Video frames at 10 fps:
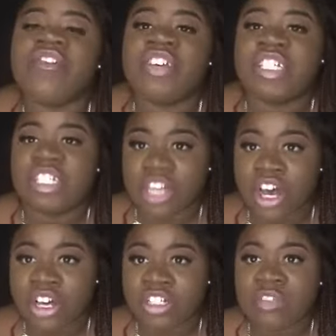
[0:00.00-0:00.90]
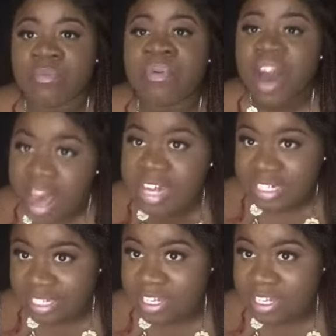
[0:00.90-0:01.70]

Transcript: of his songs, but